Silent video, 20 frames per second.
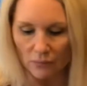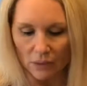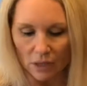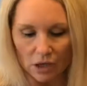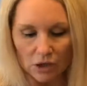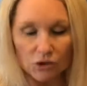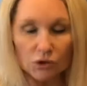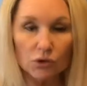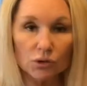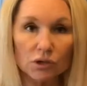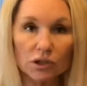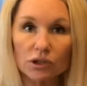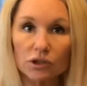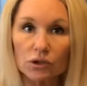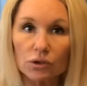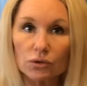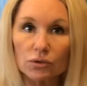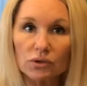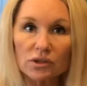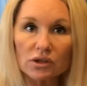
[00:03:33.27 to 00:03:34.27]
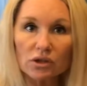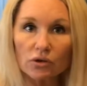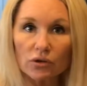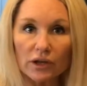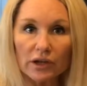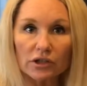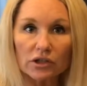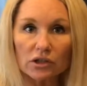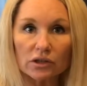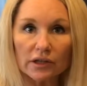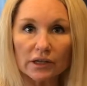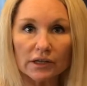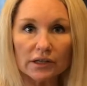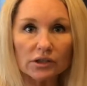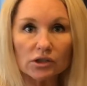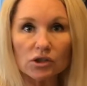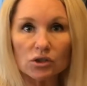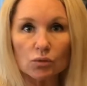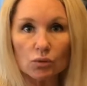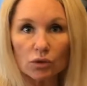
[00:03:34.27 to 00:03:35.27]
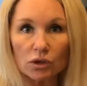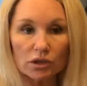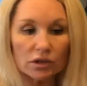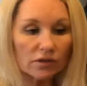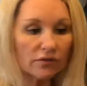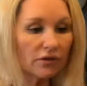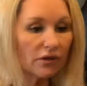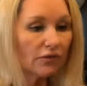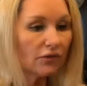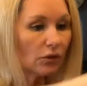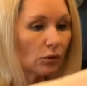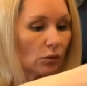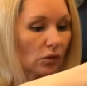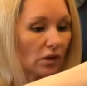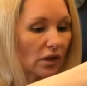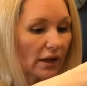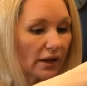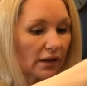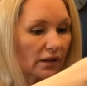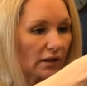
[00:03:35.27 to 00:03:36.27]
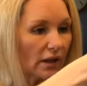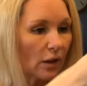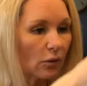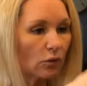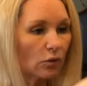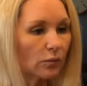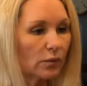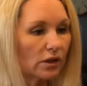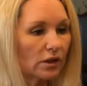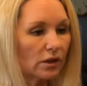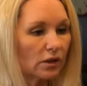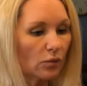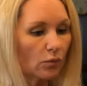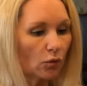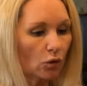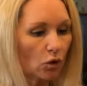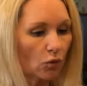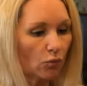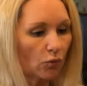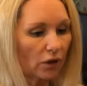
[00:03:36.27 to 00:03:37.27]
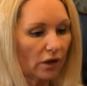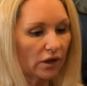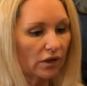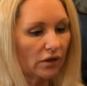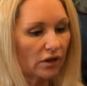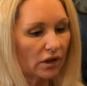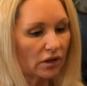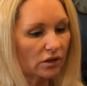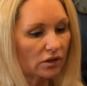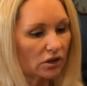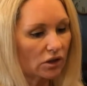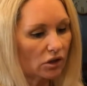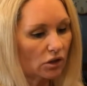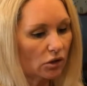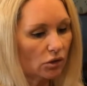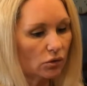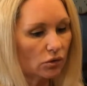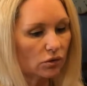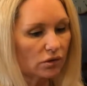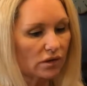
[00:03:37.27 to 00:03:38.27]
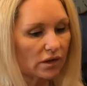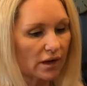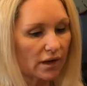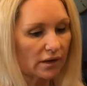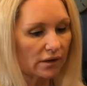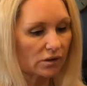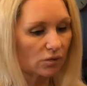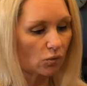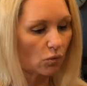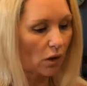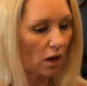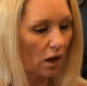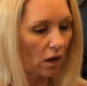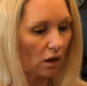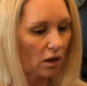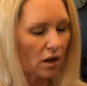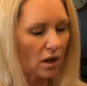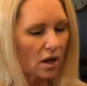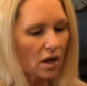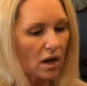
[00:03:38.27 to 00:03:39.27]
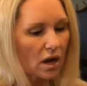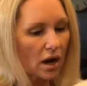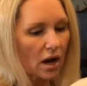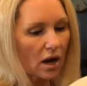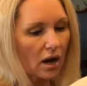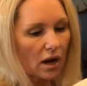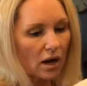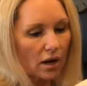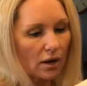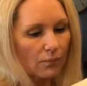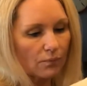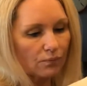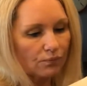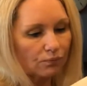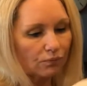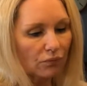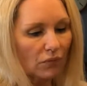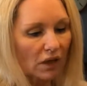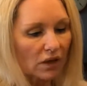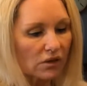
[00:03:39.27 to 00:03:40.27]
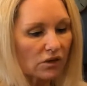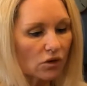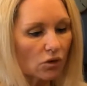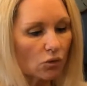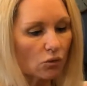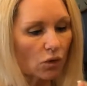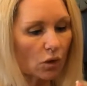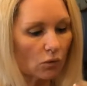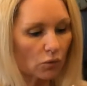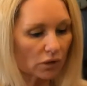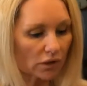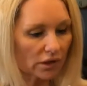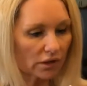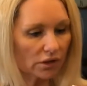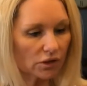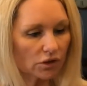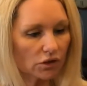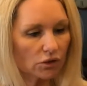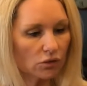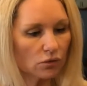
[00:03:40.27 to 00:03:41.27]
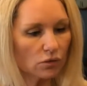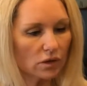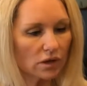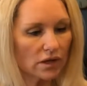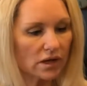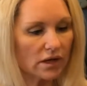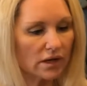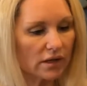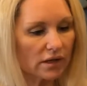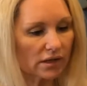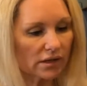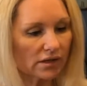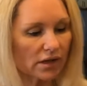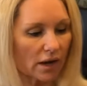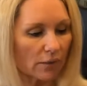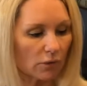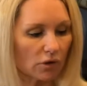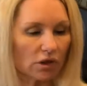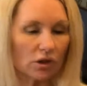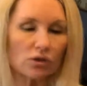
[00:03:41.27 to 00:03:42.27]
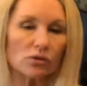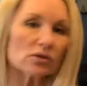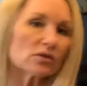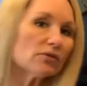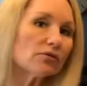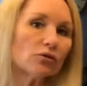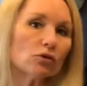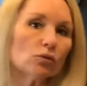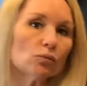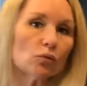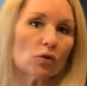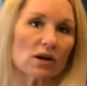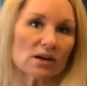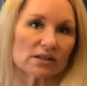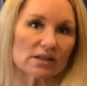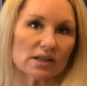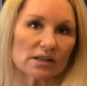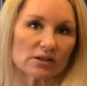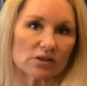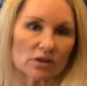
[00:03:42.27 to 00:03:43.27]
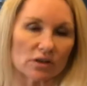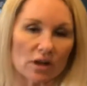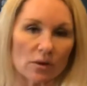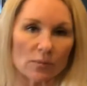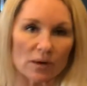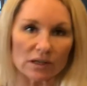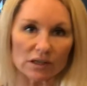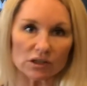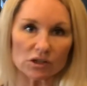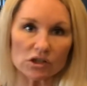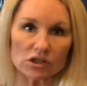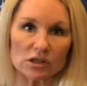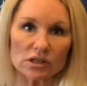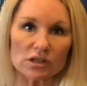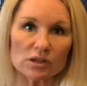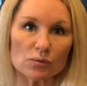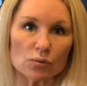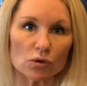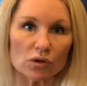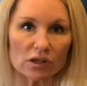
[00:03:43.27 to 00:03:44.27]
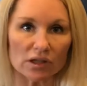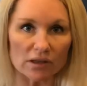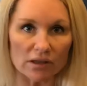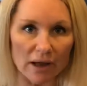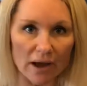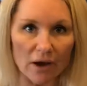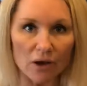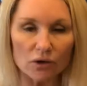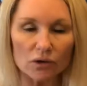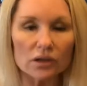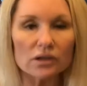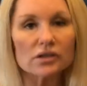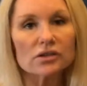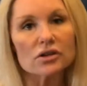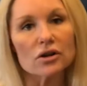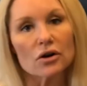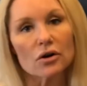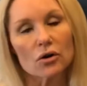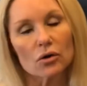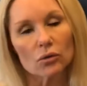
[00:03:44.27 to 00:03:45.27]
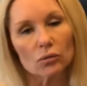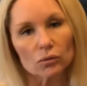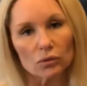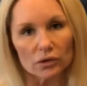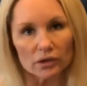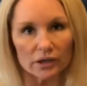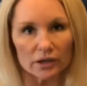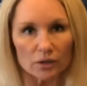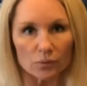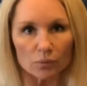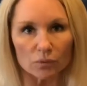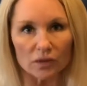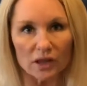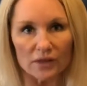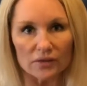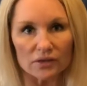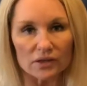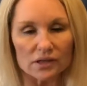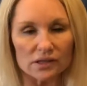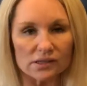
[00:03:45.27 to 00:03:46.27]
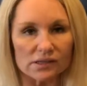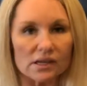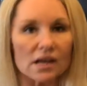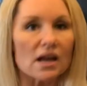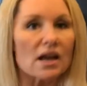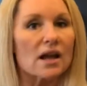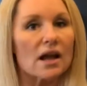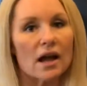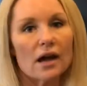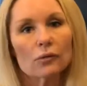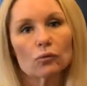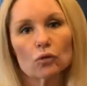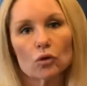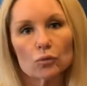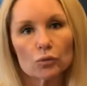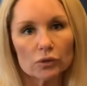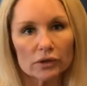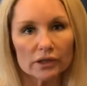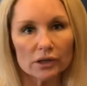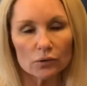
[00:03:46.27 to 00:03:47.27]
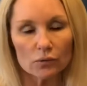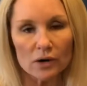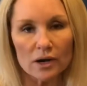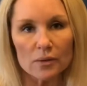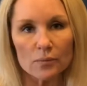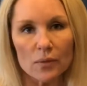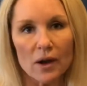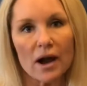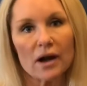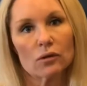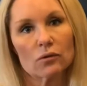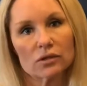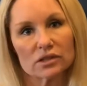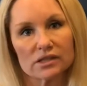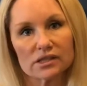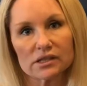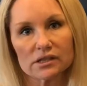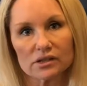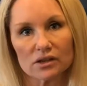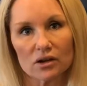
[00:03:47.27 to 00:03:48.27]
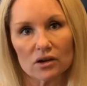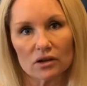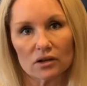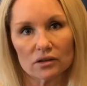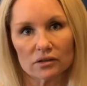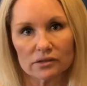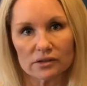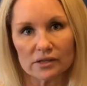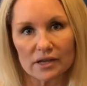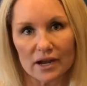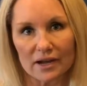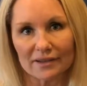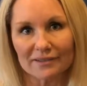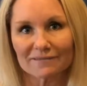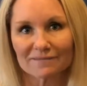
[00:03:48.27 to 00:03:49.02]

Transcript: You could use the granulated swerve if you would like. That would be an appropriate thing to use as well. So what we're gonna do is I'm gonna use the food processor. Now my Ninja is pretty loud, so we're gonna blend this and we'll bring you right back once it's all done.